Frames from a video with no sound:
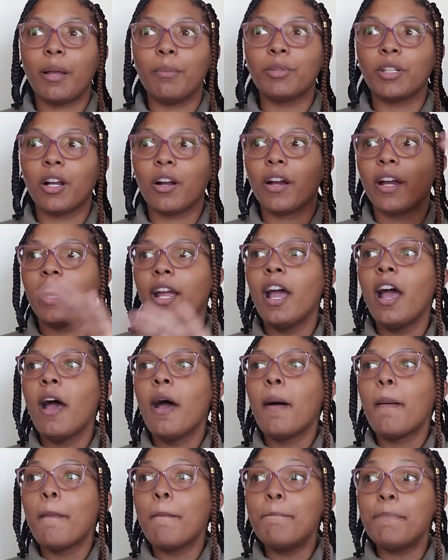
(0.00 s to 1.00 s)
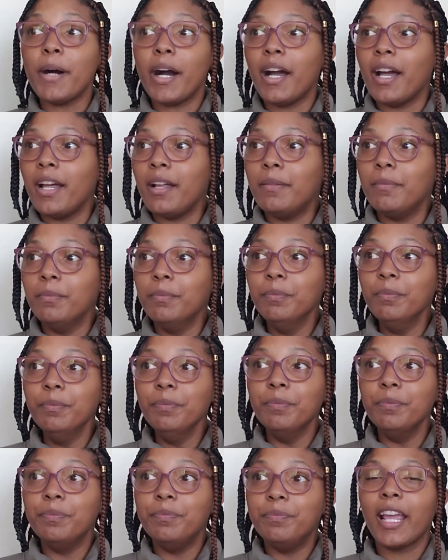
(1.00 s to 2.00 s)
I'm sorry, but
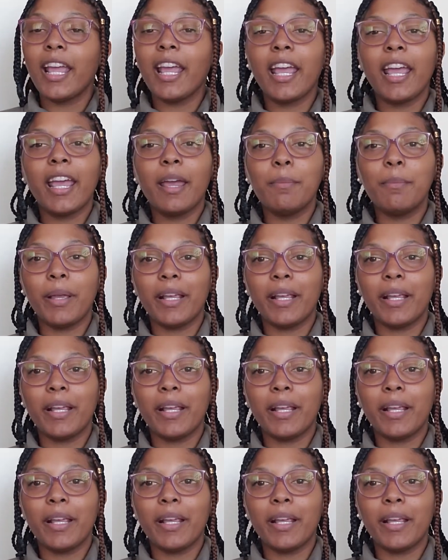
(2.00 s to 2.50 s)
it